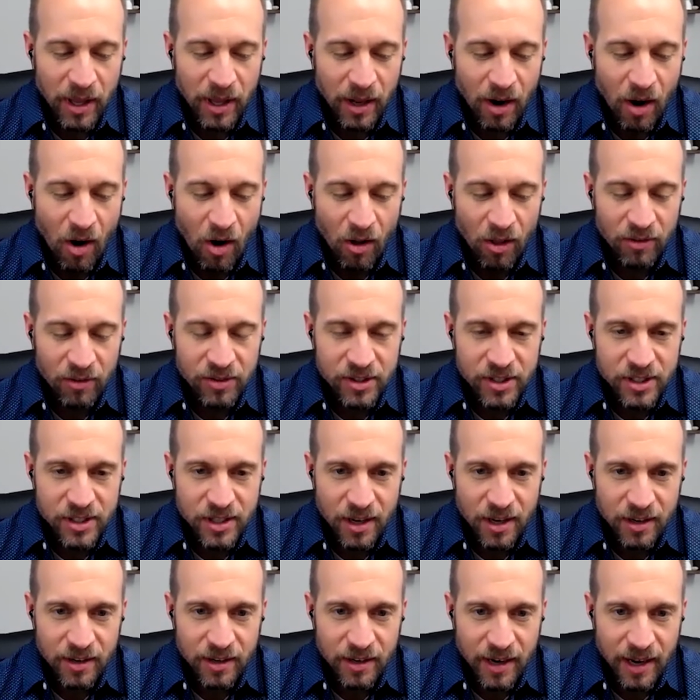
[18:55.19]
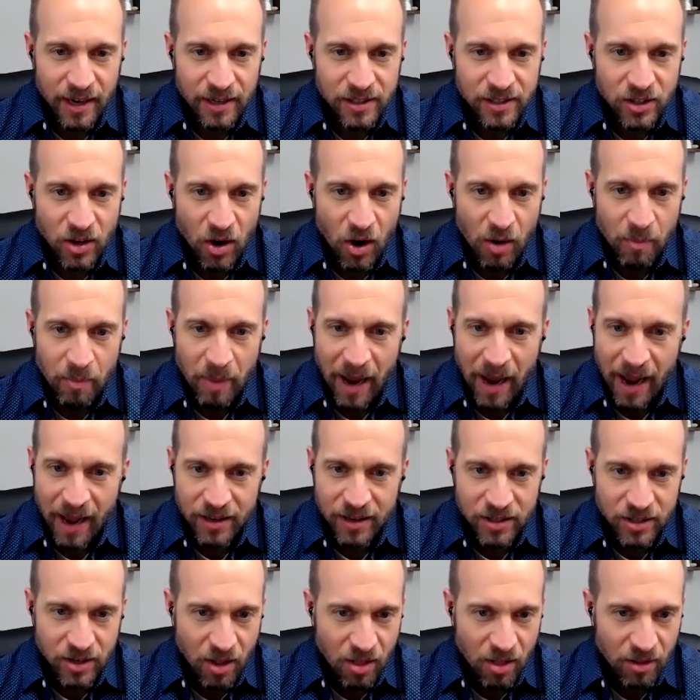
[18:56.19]
And all of a sudden I saw
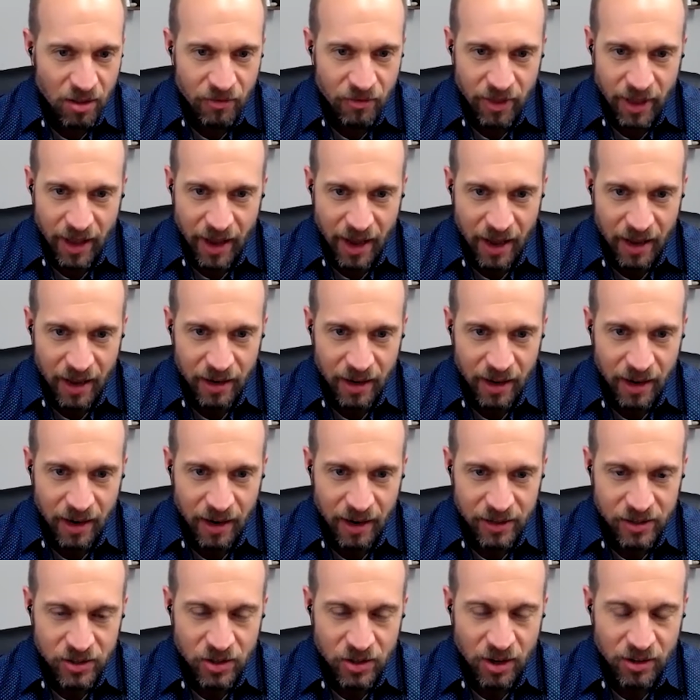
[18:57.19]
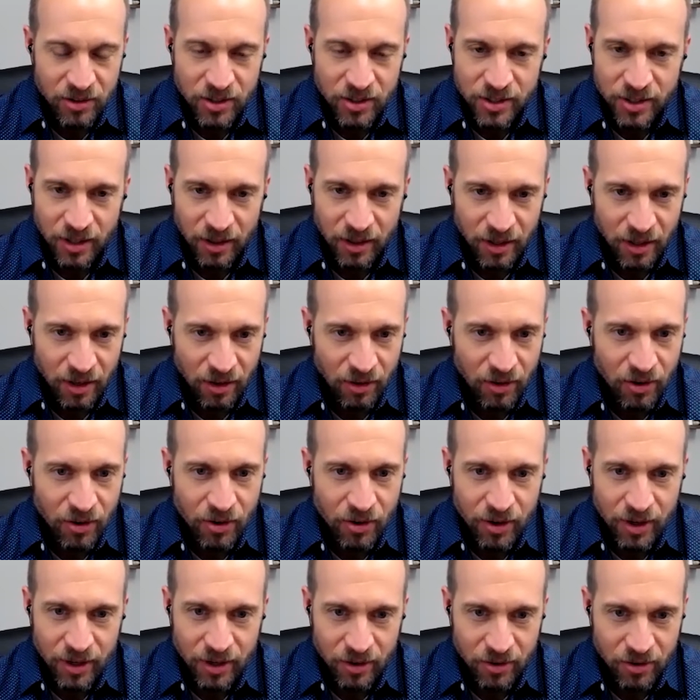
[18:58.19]
past all of that and I saw just a little
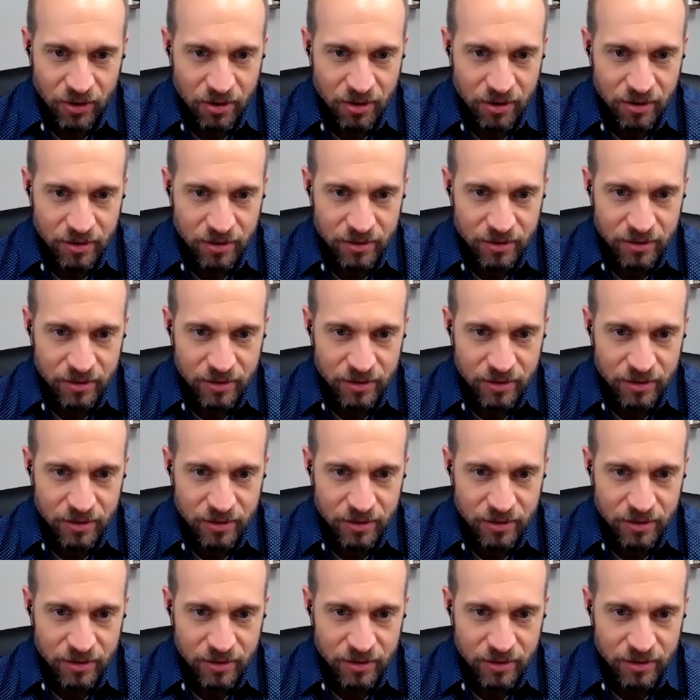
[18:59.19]
hurting girl